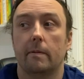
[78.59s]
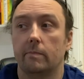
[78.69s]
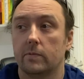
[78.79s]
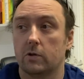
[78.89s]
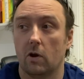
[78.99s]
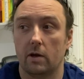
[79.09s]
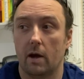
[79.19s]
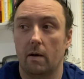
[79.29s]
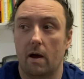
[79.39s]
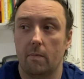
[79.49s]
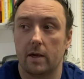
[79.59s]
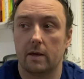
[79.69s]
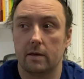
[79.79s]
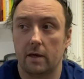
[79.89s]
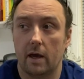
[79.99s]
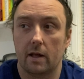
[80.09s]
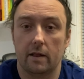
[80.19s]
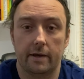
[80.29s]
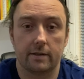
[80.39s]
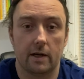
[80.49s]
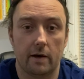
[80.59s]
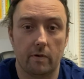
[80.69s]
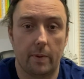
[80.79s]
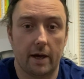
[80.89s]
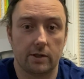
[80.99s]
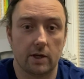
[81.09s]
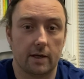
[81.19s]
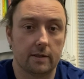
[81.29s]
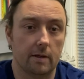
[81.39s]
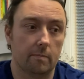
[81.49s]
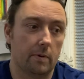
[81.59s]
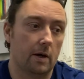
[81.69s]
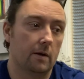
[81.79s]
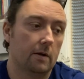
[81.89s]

So I might yet let her have a bash at it, but